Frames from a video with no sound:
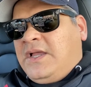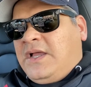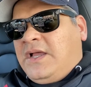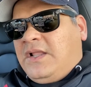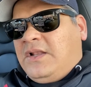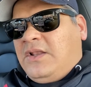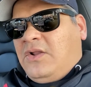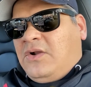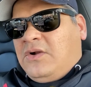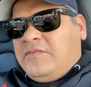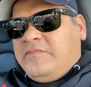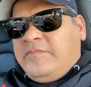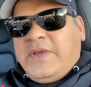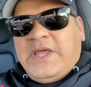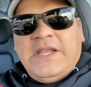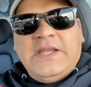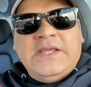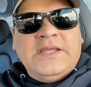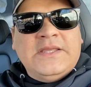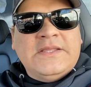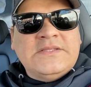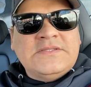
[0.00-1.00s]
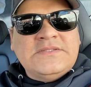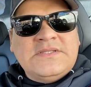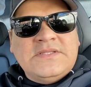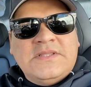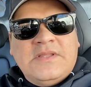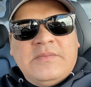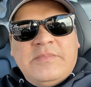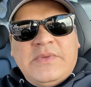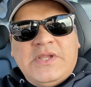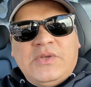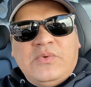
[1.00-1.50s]
A lot of Americans in
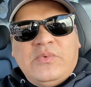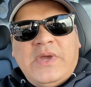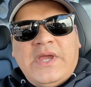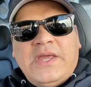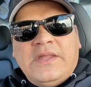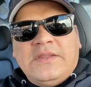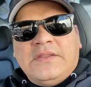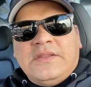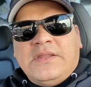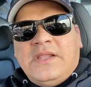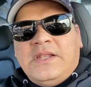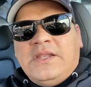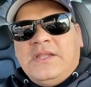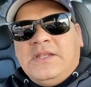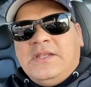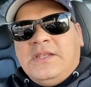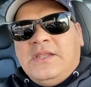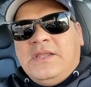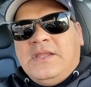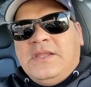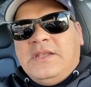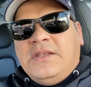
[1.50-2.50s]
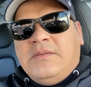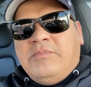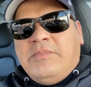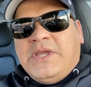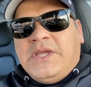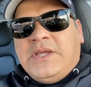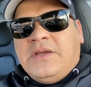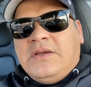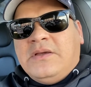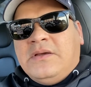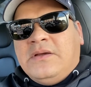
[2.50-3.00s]
the Midwest and in
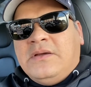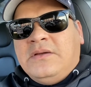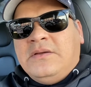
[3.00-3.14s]
bigger,